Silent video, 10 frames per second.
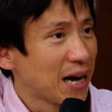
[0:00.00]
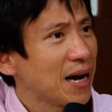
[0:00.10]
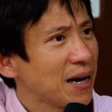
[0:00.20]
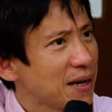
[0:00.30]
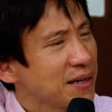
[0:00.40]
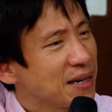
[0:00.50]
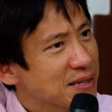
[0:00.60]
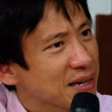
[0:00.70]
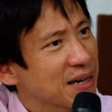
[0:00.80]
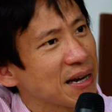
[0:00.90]
uh, in
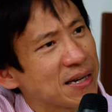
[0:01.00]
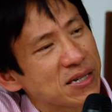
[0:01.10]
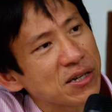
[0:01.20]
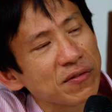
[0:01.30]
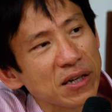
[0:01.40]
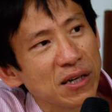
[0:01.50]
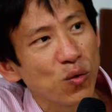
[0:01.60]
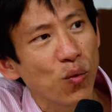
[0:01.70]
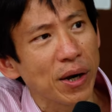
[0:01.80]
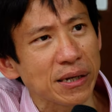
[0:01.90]
the case of
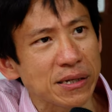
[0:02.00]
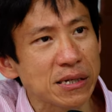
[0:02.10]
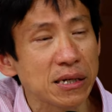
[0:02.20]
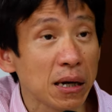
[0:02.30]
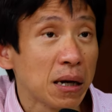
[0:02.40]
e-waste.